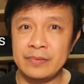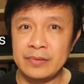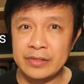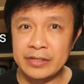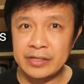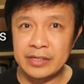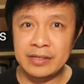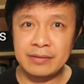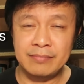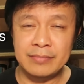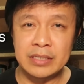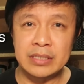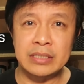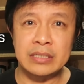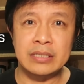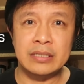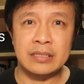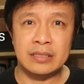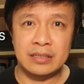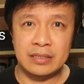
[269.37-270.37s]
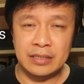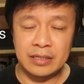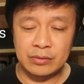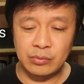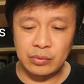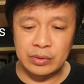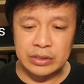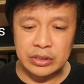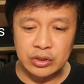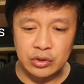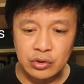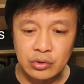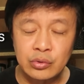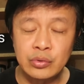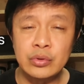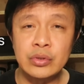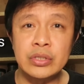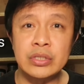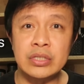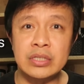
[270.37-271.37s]
terms that was
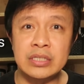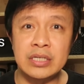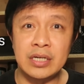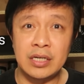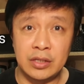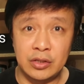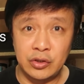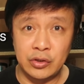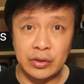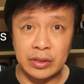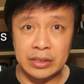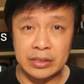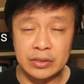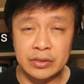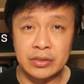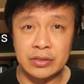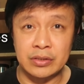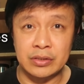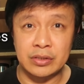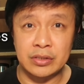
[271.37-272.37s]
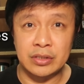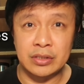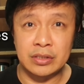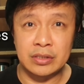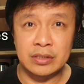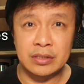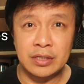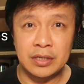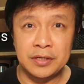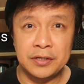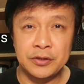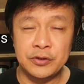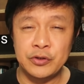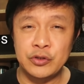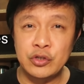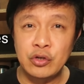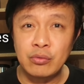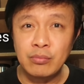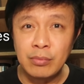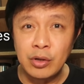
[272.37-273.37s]
used in your research.
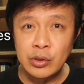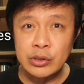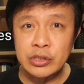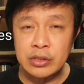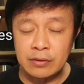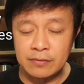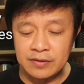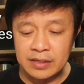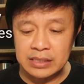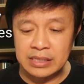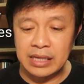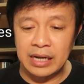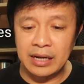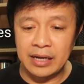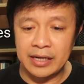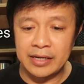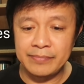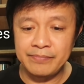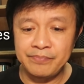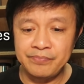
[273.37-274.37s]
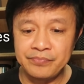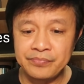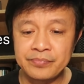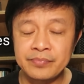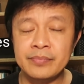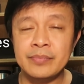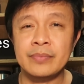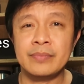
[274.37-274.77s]
So most of the time,